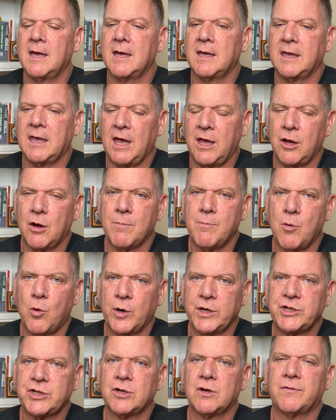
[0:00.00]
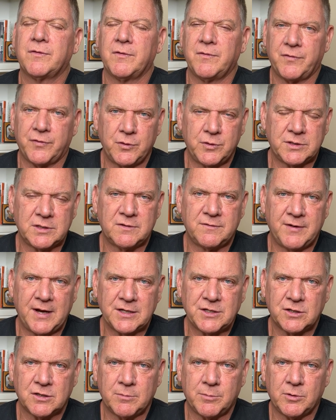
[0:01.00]
get your moisture from fruits and
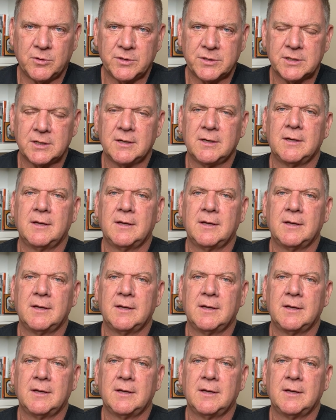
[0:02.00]
vegetables